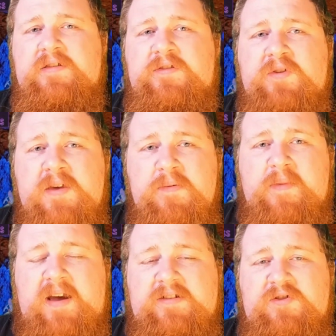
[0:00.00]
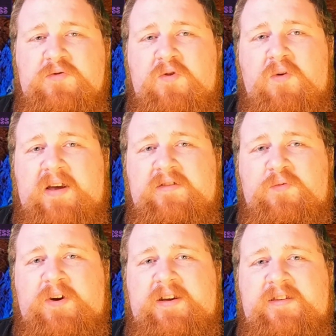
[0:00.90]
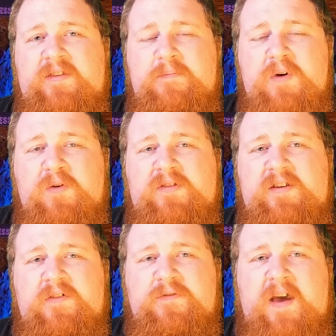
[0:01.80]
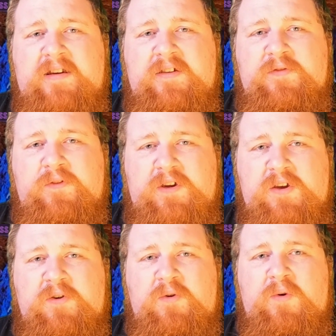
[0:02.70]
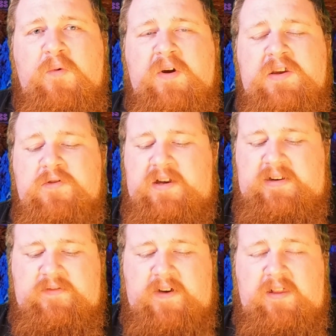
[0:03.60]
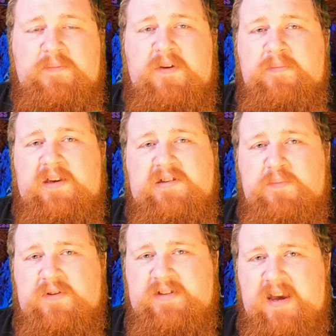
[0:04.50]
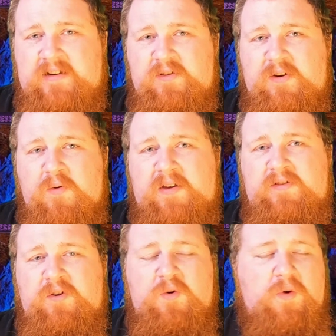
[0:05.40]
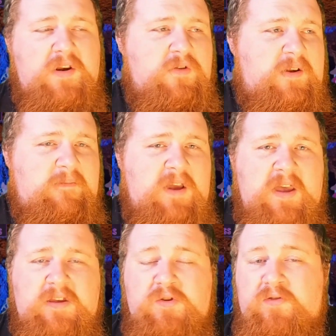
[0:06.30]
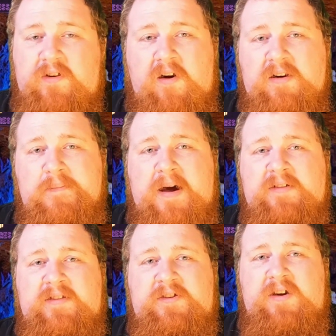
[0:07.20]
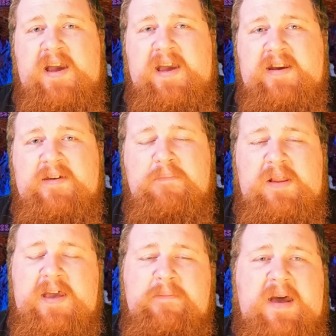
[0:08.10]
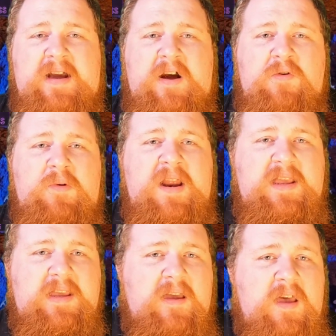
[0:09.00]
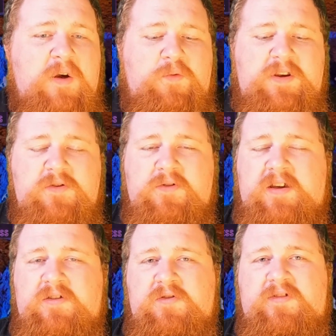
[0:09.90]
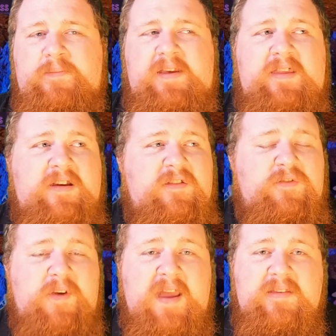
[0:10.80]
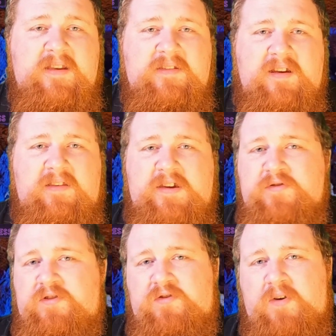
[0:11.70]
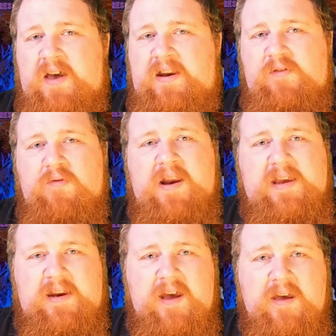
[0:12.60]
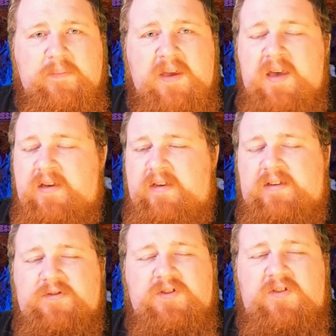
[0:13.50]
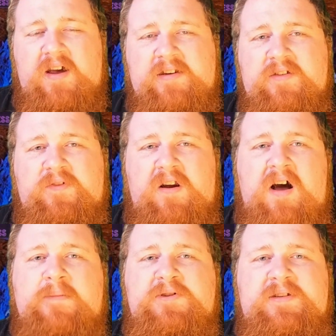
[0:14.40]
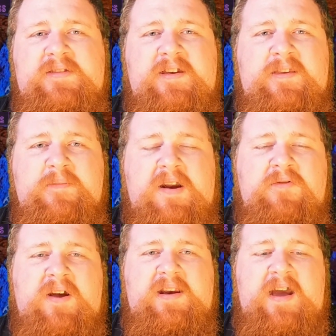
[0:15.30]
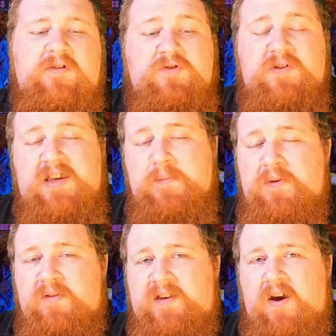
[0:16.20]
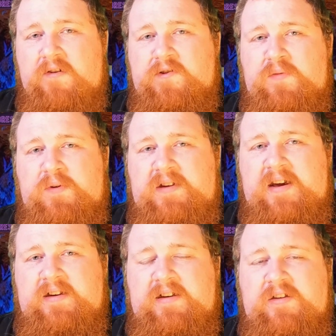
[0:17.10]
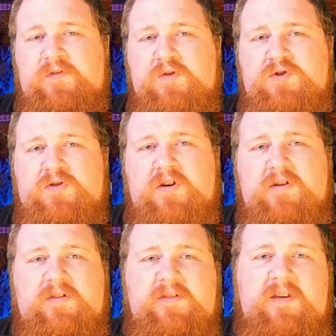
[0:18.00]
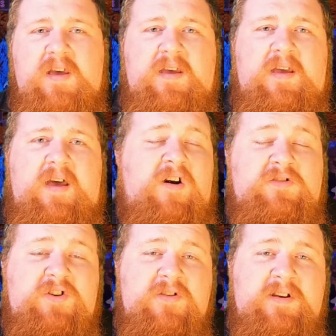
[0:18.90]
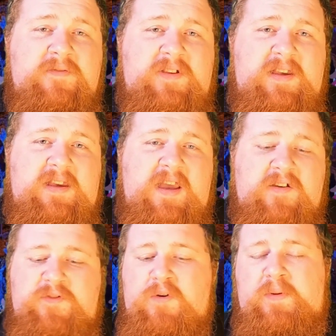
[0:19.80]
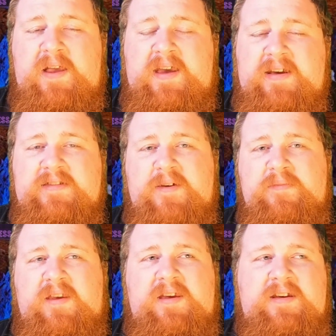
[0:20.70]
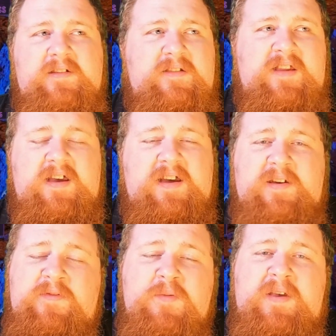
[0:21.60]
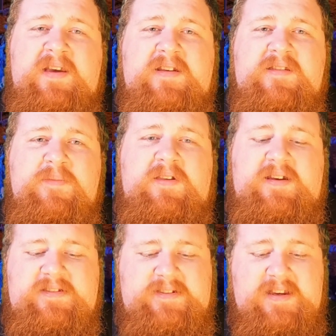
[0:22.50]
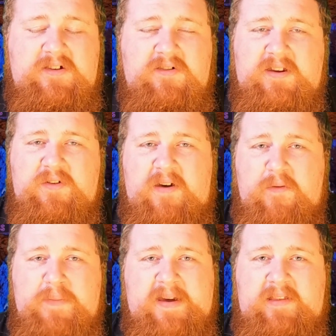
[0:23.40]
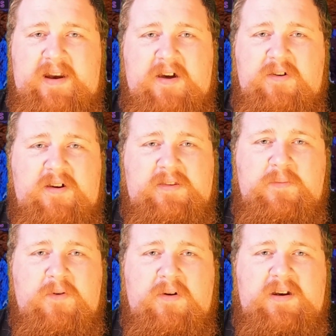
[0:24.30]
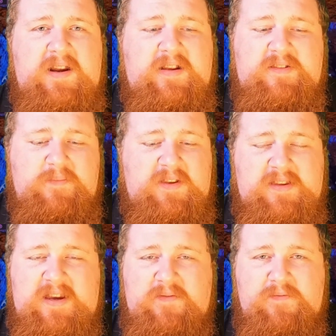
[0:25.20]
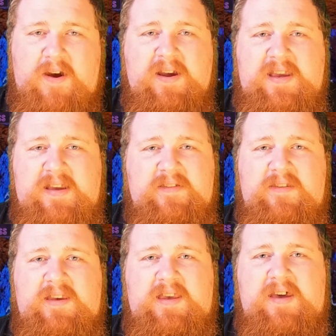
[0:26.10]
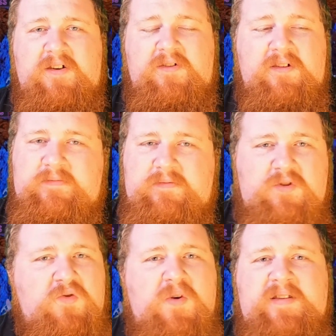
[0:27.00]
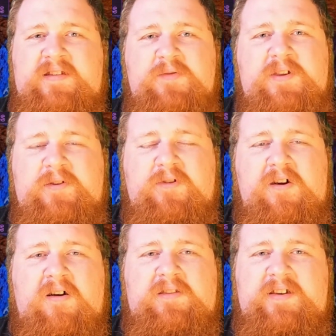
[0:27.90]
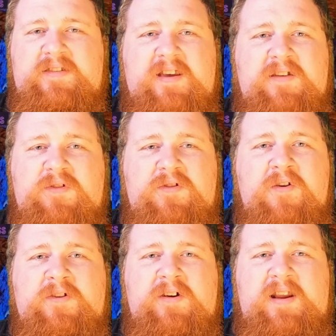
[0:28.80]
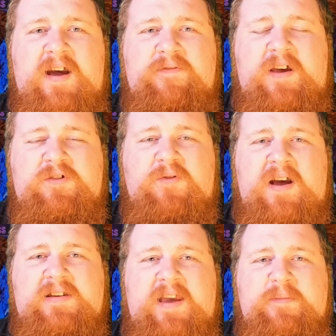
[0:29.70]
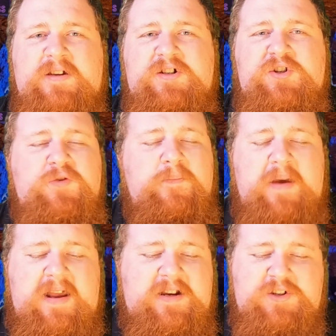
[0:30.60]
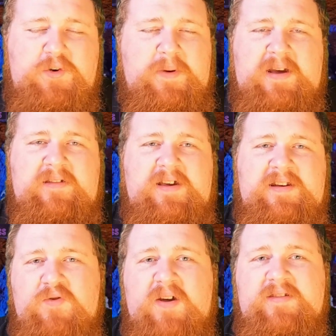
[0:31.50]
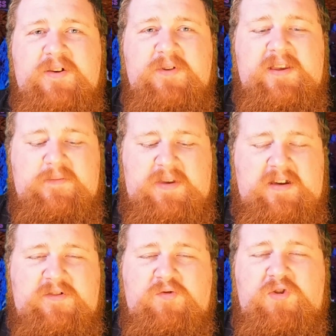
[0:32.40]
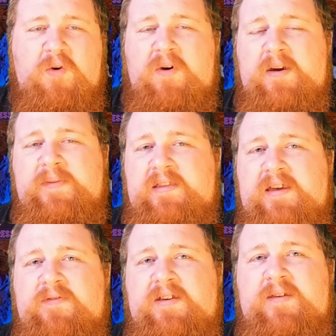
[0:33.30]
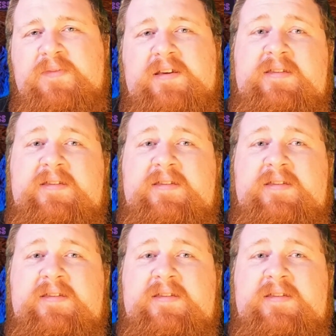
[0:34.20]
So keep in mind to quest when it is the most effective for you, when you can develop something to protect the quester, when you can use a card to bounce into your hand and play it back out ready, when you can do something like Sven that's going to let you just go ahead and ready it up. Like, there's a lot of different options in the meta right now to keep those characters protected in future turns. Alternatively, if you're playing against something like Steel and you have a Piglet out on the board and it's something they can very easily kill, quest in with it regardless. Like, if you know they're going to have that direct damage to banish your Piglet, quest in with it, because you don't want to be leaving something